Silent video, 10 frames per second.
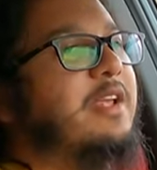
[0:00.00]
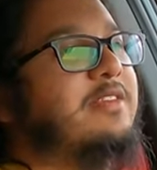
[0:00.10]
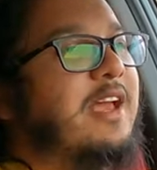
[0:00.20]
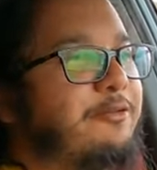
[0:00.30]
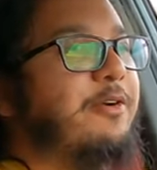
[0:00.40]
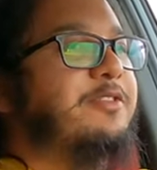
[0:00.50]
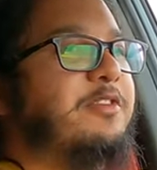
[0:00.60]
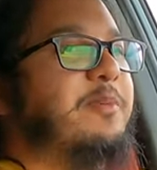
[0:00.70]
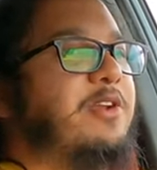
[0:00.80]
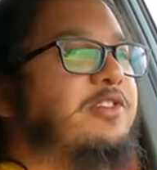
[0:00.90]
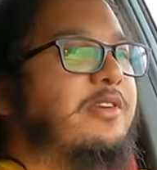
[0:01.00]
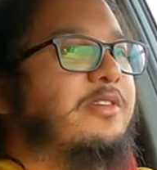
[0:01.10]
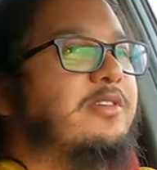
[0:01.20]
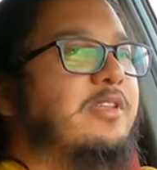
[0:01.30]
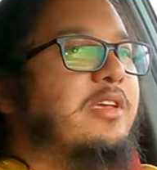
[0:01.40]
It's that front suspension,
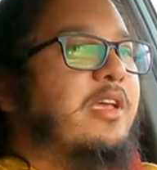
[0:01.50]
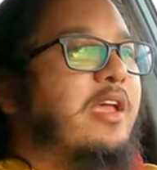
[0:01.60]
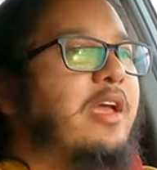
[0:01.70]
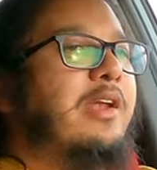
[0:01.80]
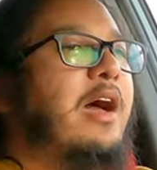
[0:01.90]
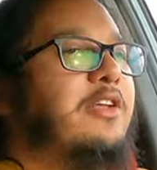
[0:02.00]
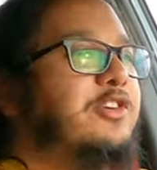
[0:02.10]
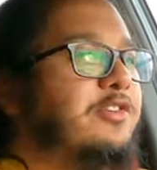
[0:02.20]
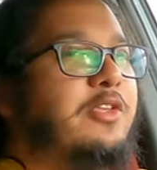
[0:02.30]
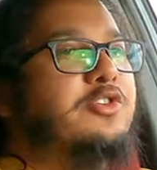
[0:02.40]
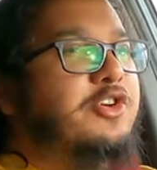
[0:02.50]
and not just the